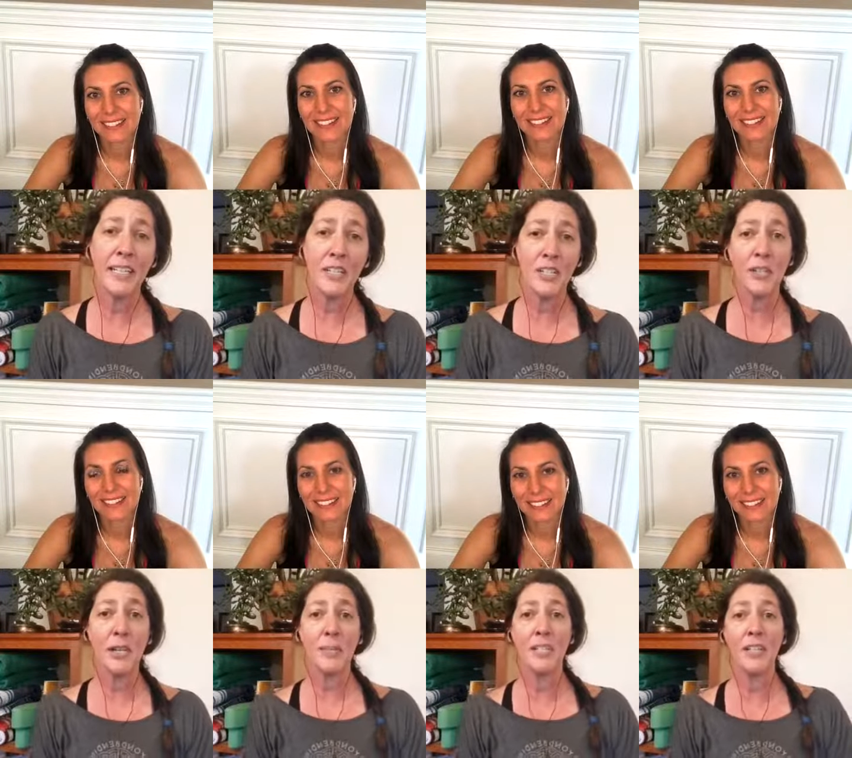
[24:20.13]

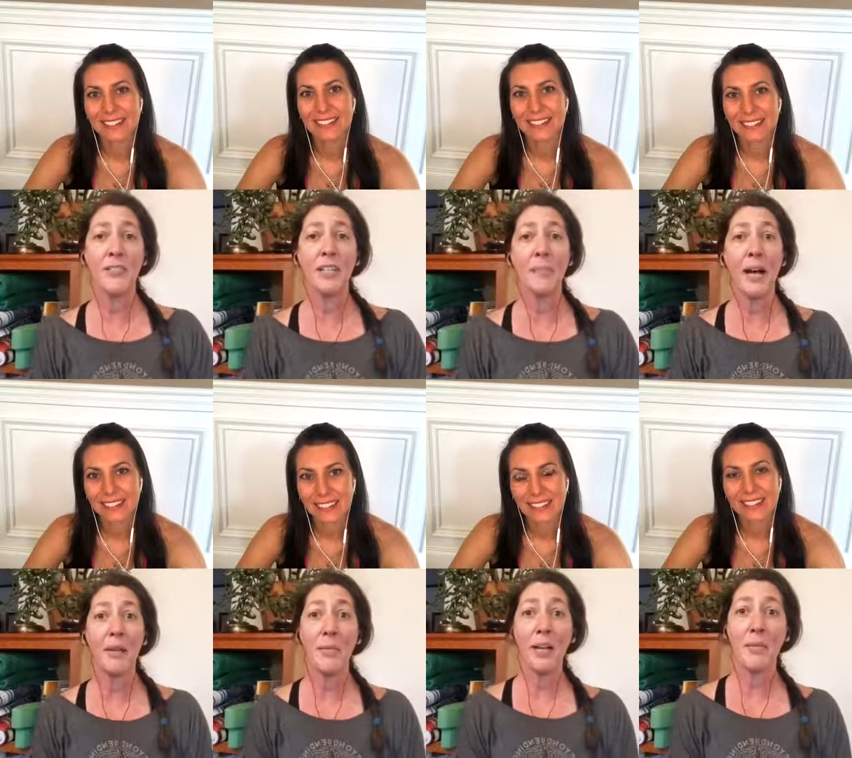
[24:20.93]
Speaker 1: Instagram T V
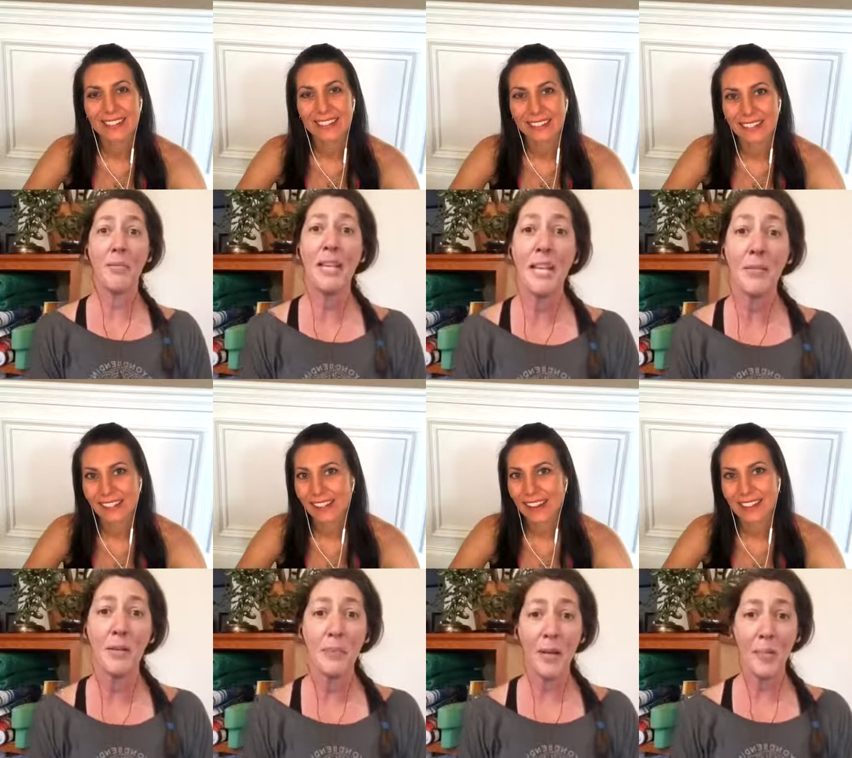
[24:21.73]
Mind Body Minute
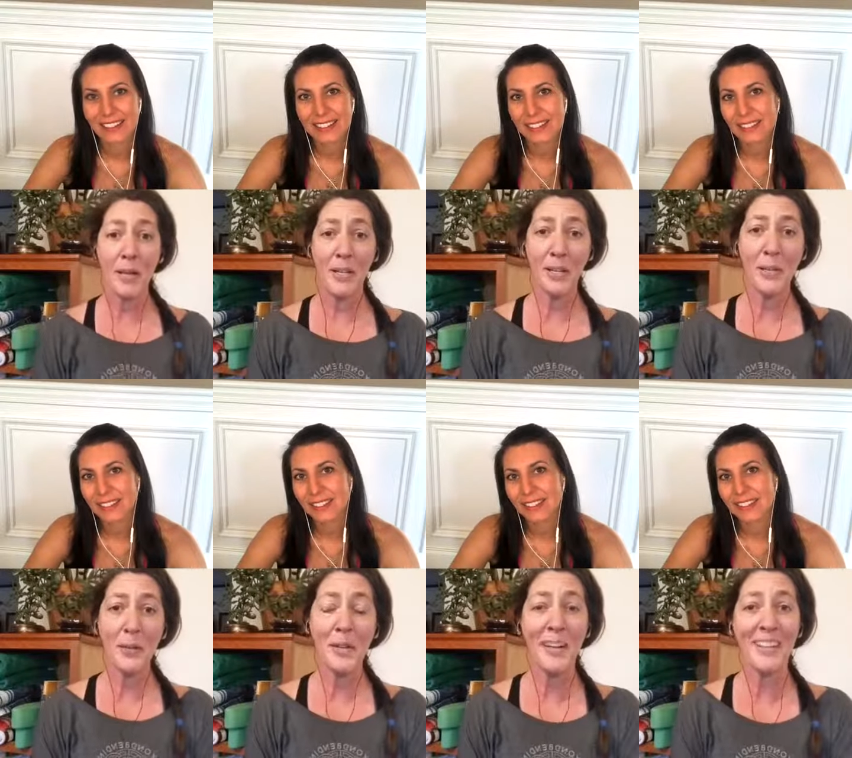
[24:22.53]
with Beyond Bending
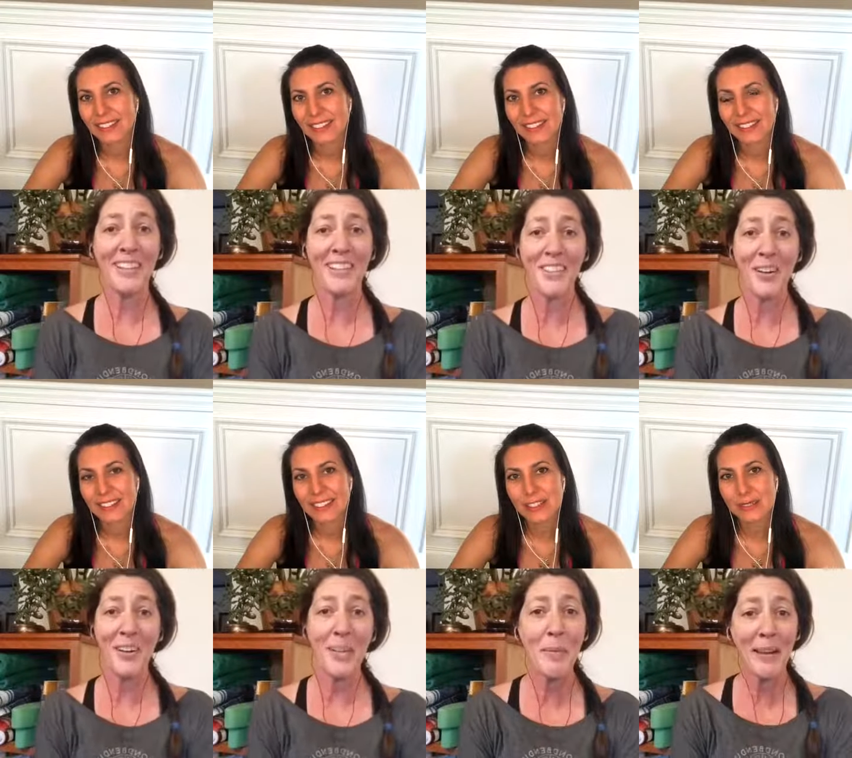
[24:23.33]
Yoga. There's
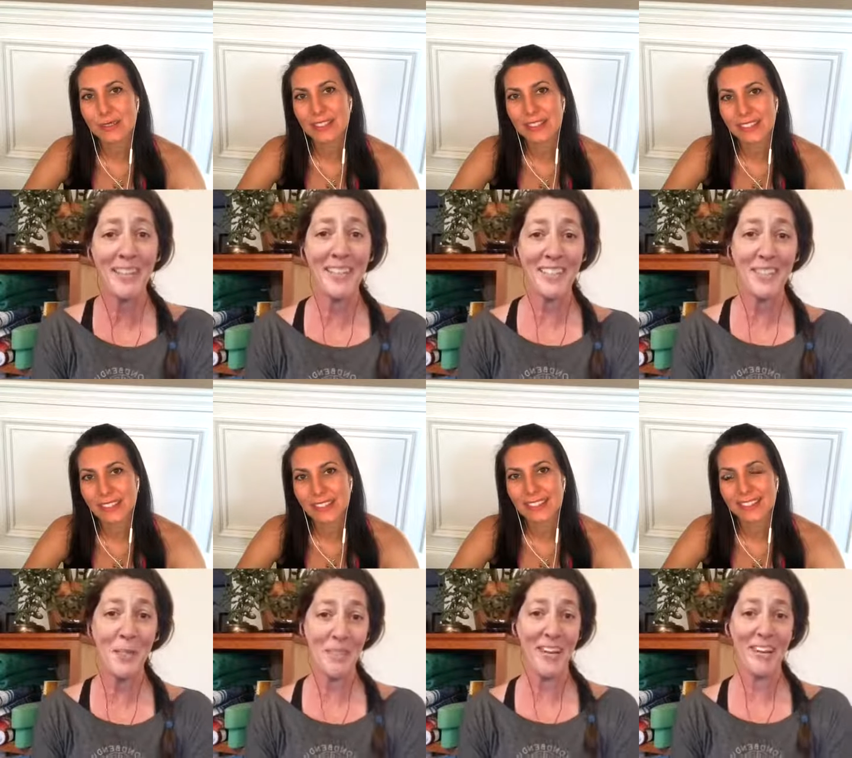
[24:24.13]
already about a dozen
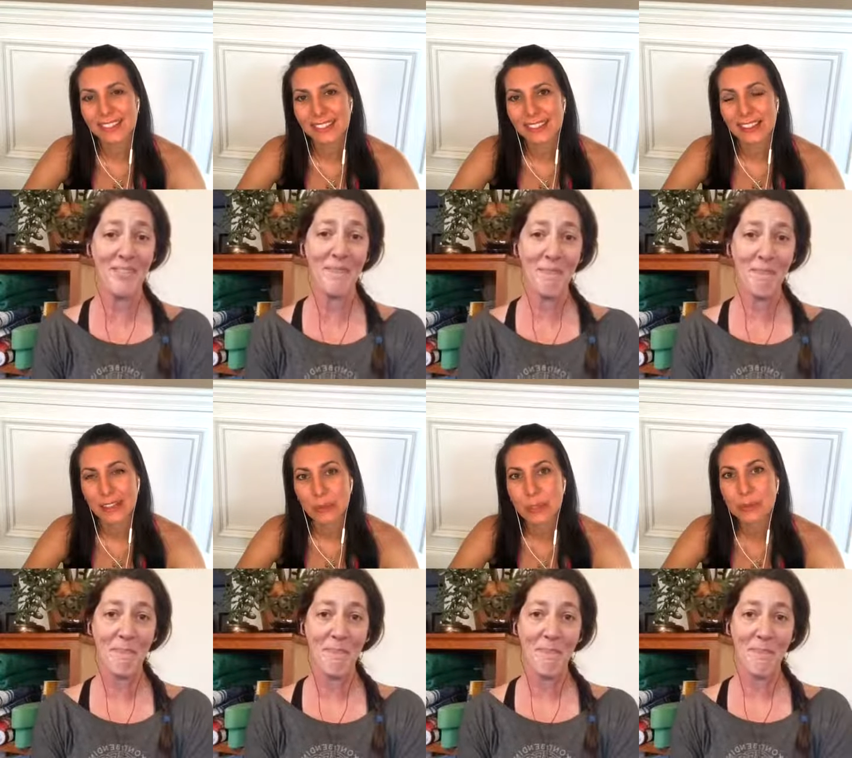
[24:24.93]
up there.
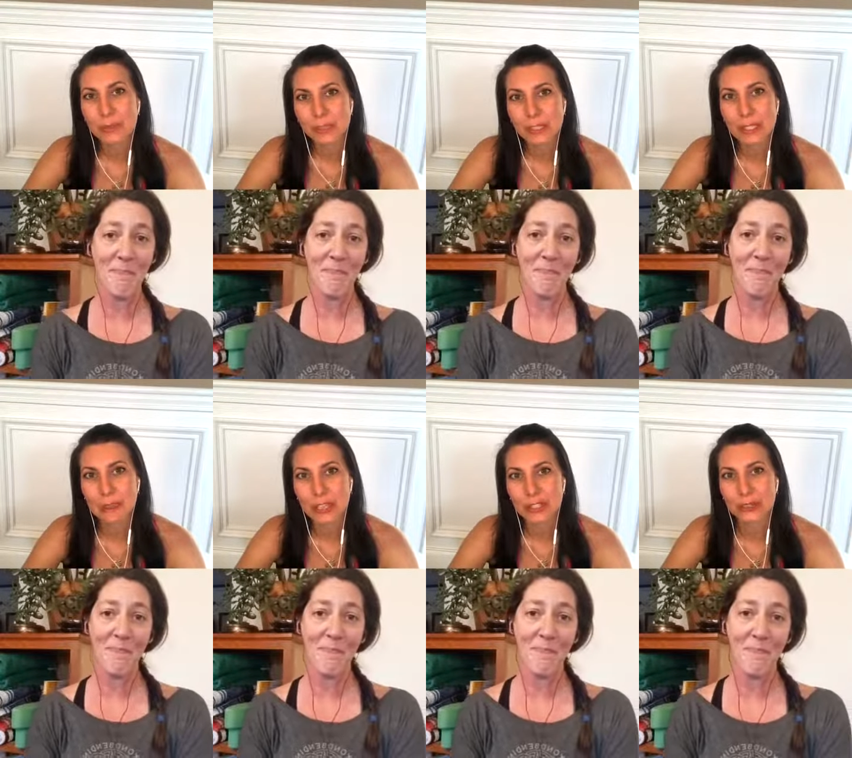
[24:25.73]
Speaker 2: It was really
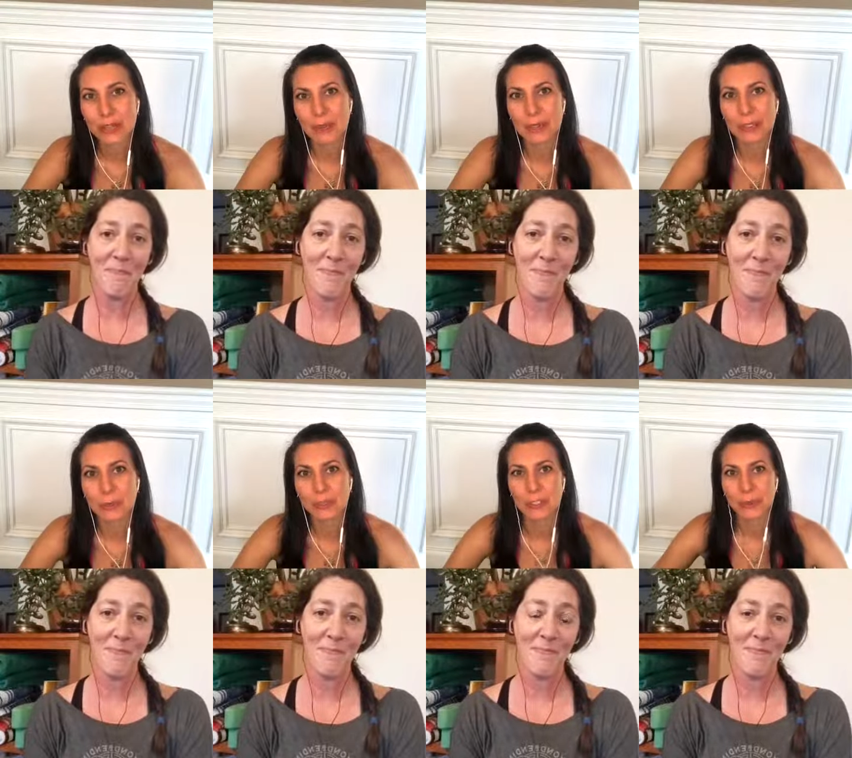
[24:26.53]
special. I mean,
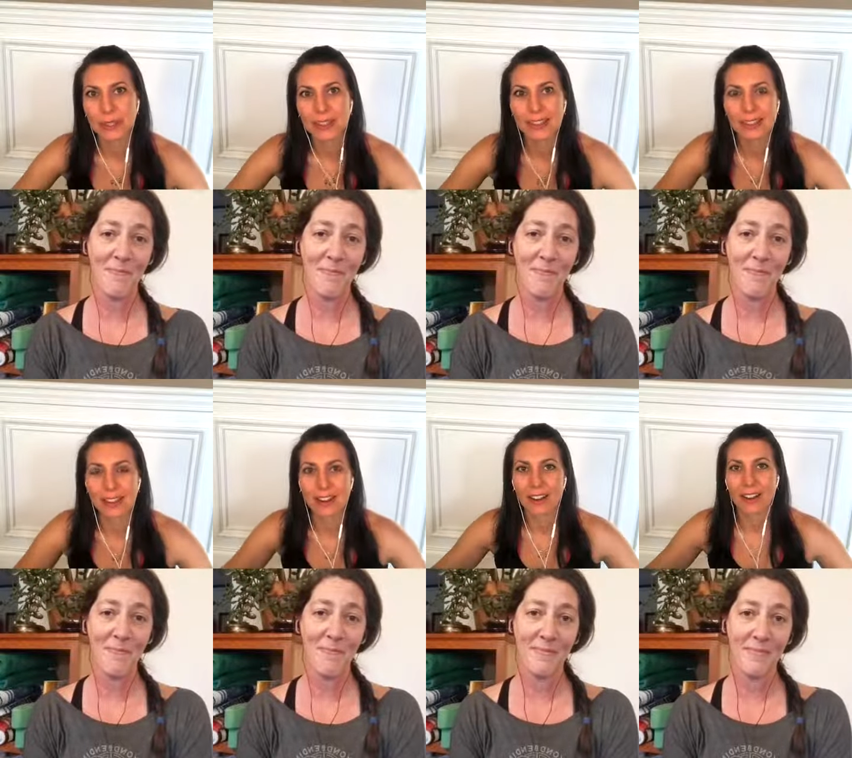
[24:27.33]
we're doing this,
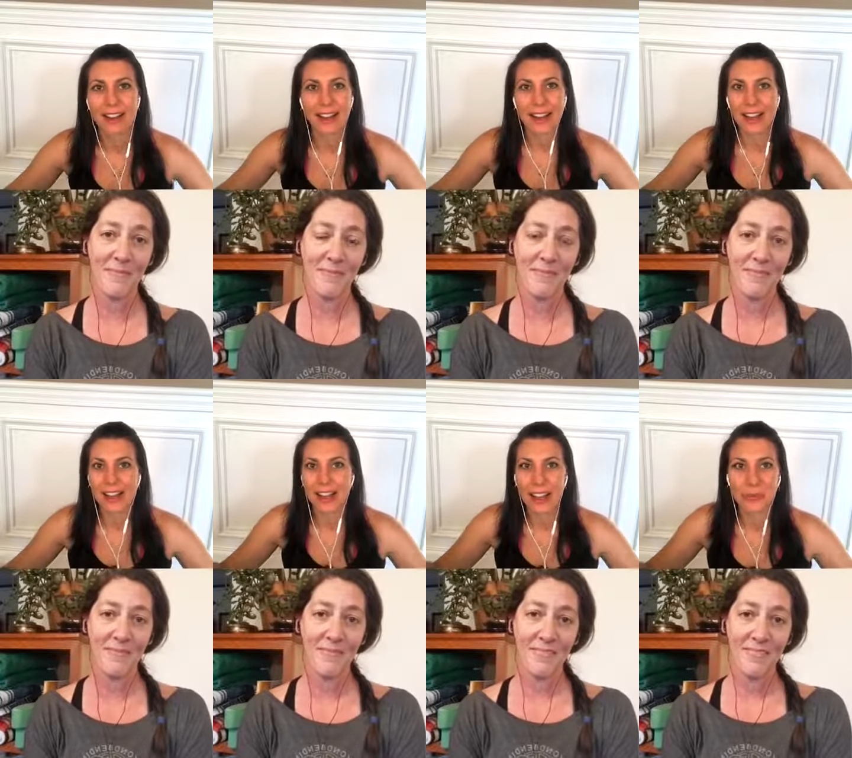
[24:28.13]

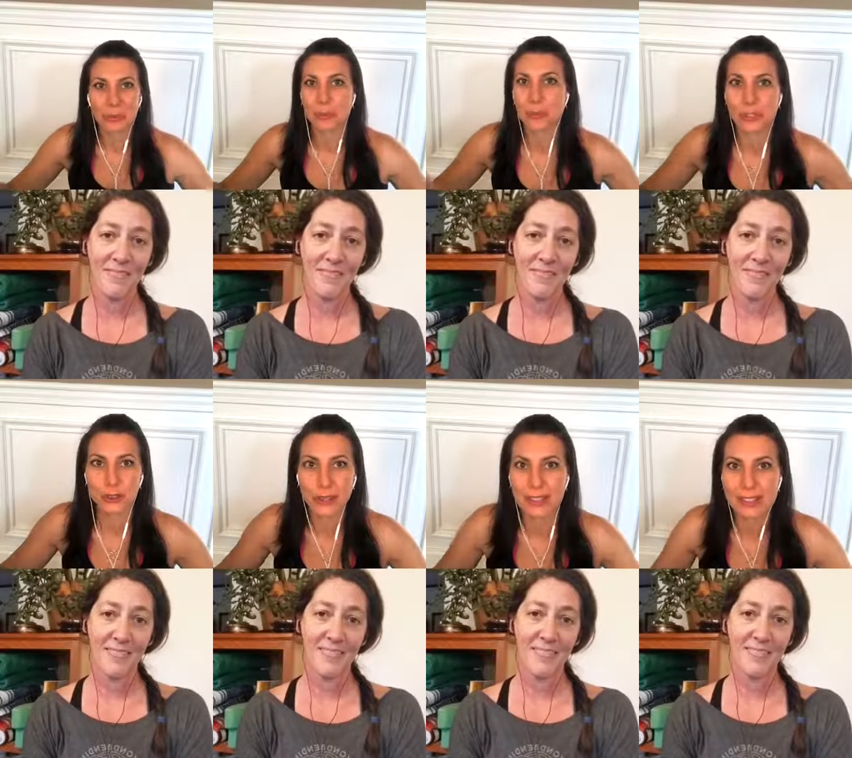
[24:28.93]
I, we were
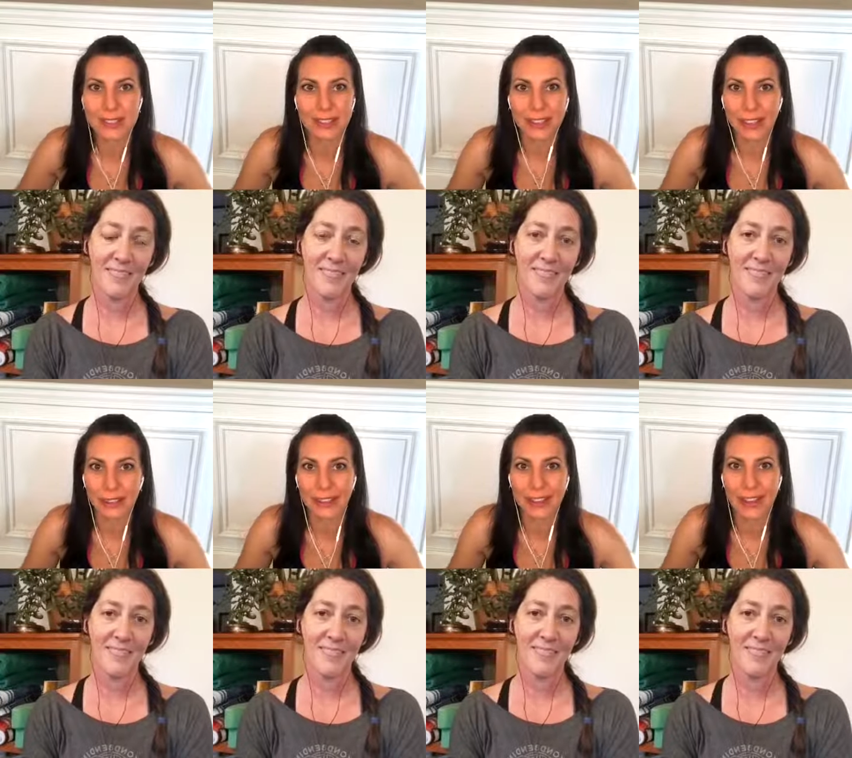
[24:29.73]
doing this
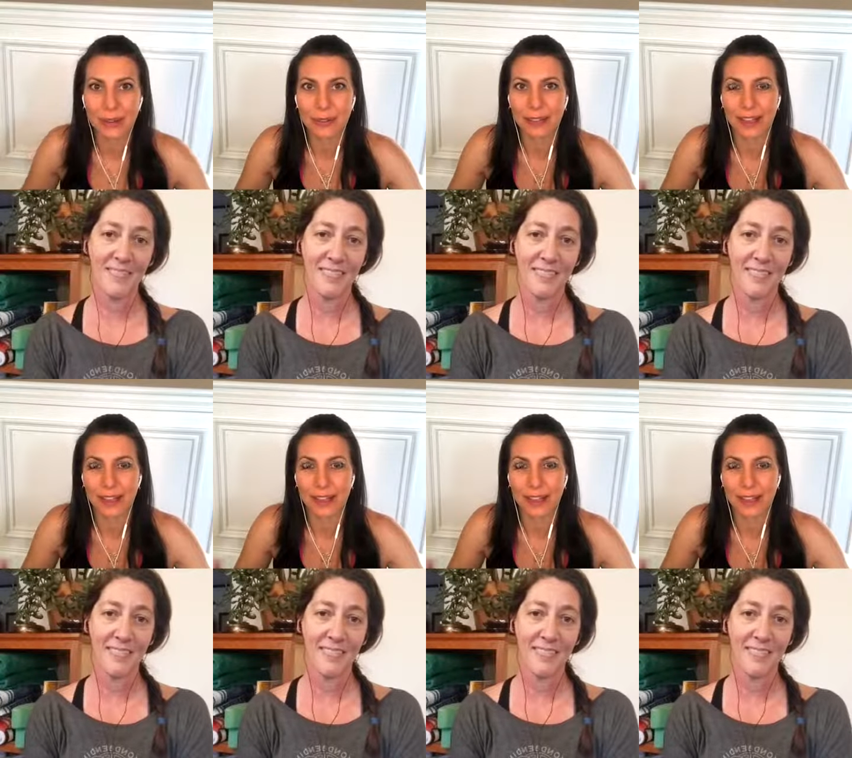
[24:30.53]
together now